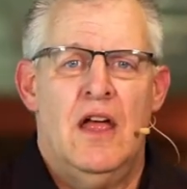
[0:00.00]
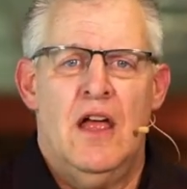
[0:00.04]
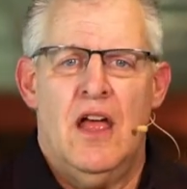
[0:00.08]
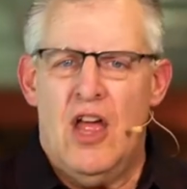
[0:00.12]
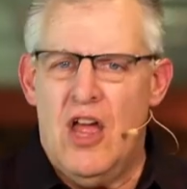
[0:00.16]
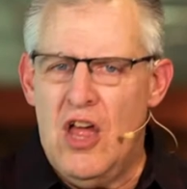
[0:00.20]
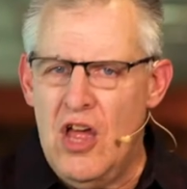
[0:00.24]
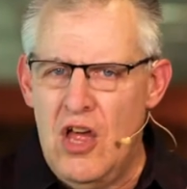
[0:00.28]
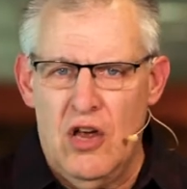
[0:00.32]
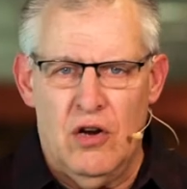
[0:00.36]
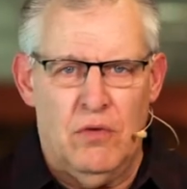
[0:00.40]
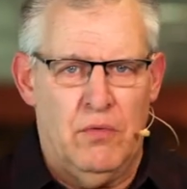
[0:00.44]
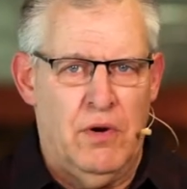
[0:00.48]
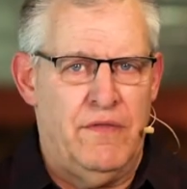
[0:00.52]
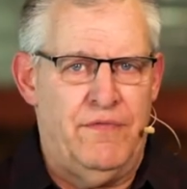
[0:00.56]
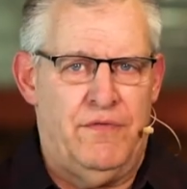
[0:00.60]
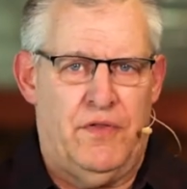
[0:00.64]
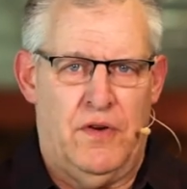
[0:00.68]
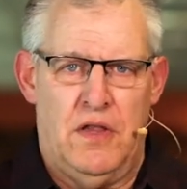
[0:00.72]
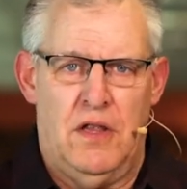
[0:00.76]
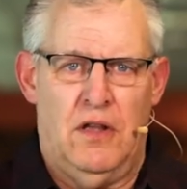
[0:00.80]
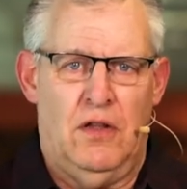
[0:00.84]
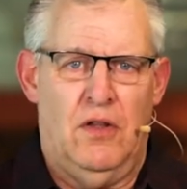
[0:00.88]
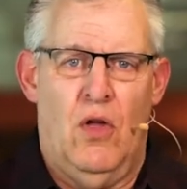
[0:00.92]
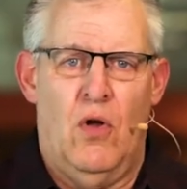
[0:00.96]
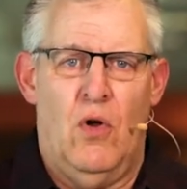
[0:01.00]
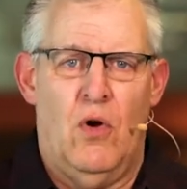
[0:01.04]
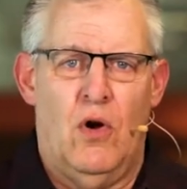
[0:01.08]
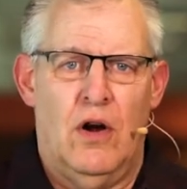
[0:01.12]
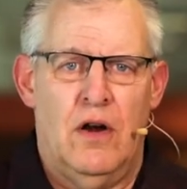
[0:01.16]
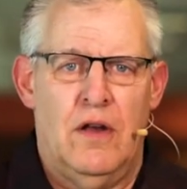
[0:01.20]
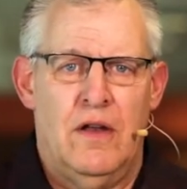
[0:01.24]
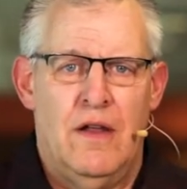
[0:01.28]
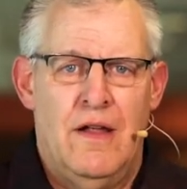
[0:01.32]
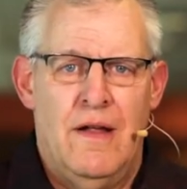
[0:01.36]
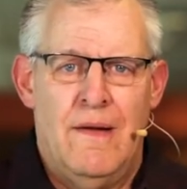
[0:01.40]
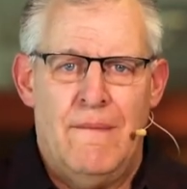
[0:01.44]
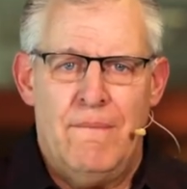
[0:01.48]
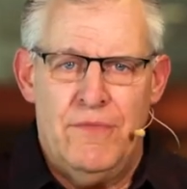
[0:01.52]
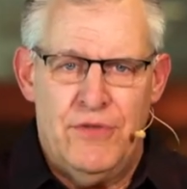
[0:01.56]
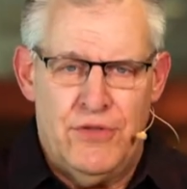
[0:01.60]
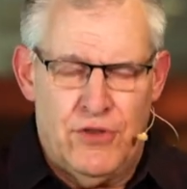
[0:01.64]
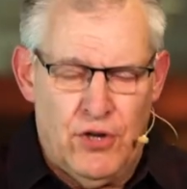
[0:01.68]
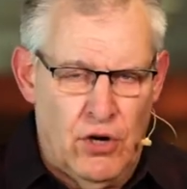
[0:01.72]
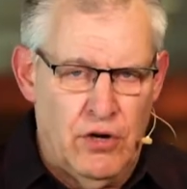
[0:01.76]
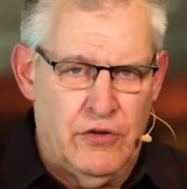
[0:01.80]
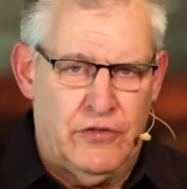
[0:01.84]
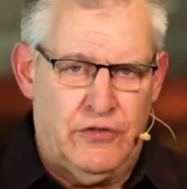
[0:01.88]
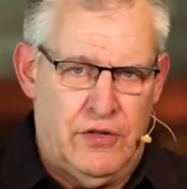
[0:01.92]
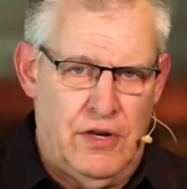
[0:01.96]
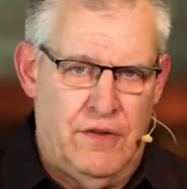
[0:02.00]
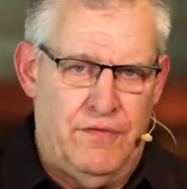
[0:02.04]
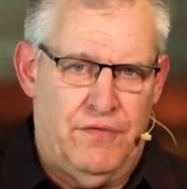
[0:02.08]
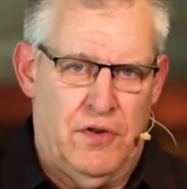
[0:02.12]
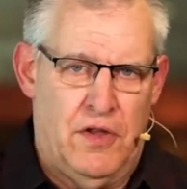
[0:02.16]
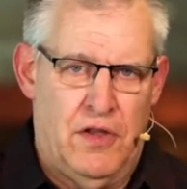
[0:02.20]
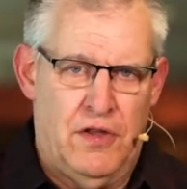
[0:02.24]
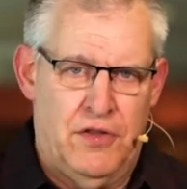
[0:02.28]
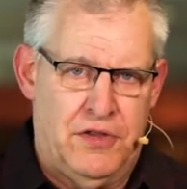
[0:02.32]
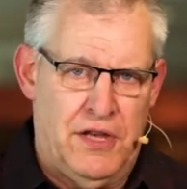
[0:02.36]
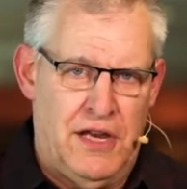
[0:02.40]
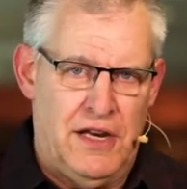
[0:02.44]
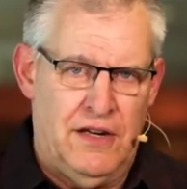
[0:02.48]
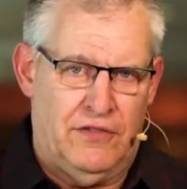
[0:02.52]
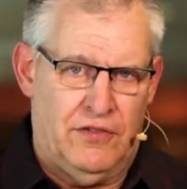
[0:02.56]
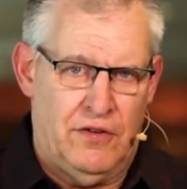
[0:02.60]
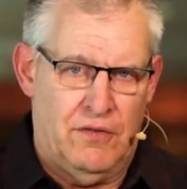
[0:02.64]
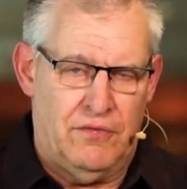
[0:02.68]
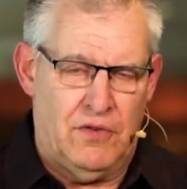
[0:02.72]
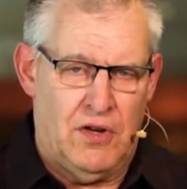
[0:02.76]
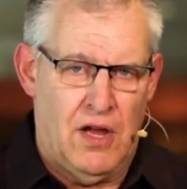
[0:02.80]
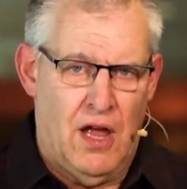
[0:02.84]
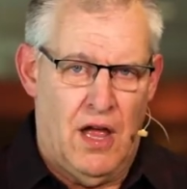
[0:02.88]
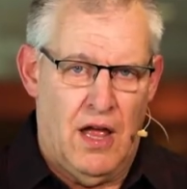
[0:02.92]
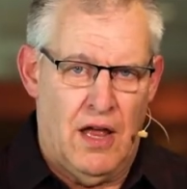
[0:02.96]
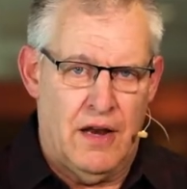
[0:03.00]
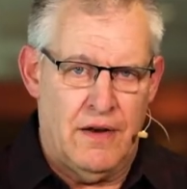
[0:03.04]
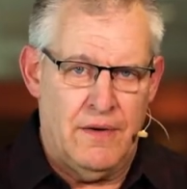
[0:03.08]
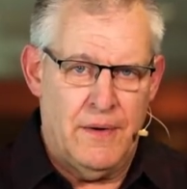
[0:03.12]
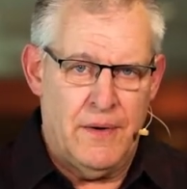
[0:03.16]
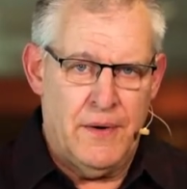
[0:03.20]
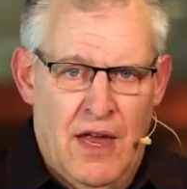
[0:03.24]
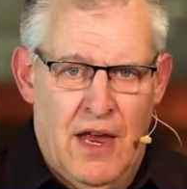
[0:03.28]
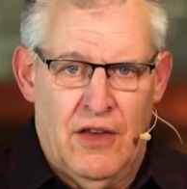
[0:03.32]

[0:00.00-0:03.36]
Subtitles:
hungry for the Lord, thirsty for the things of God.